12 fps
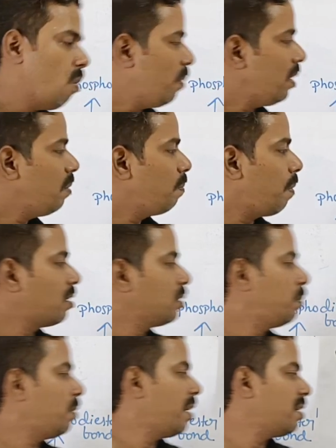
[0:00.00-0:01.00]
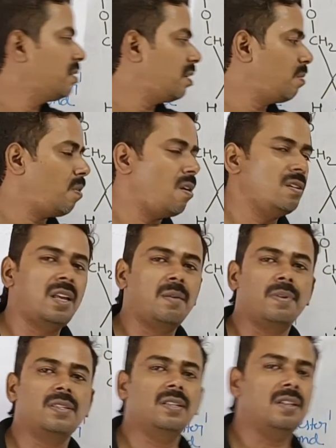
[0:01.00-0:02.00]
many phosphodiester bonds are
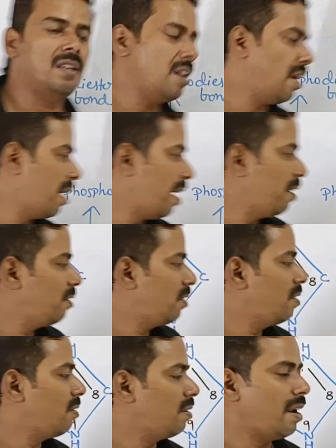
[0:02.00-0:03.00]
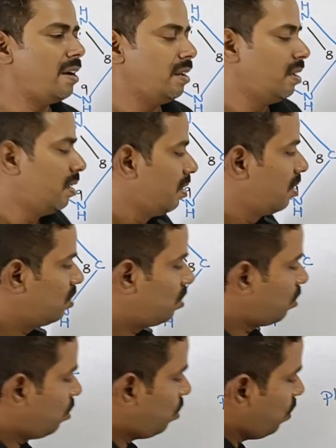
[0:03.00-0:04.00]
present in a dinucleotide?
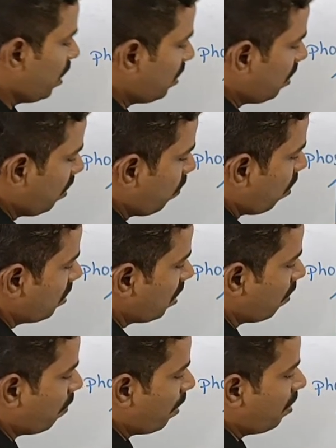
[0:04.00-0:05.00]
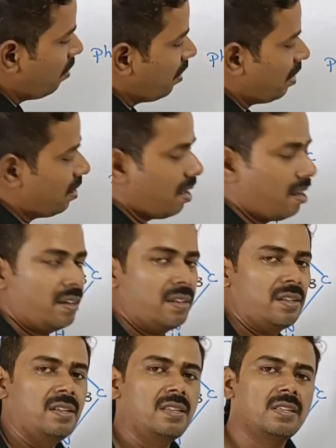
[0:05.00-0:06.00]
So 2 ester bonds combined together
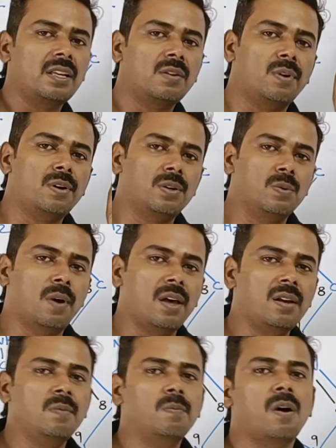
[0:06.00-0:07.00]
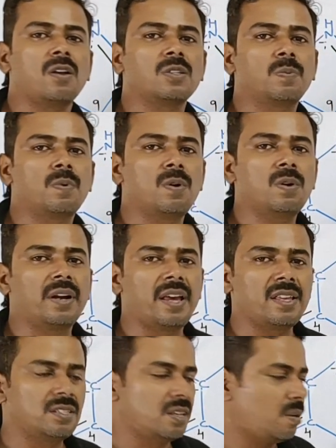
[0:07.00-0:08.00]
is equal to 1
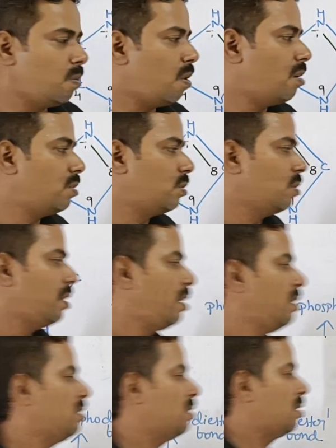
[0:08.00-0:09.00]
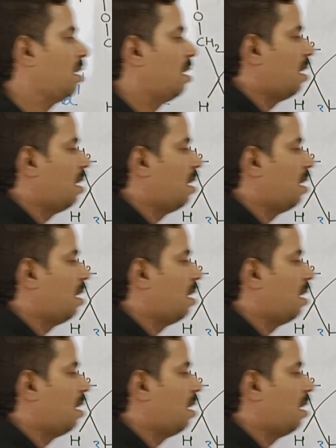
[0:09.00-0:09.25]
phosphodiester bond. So there is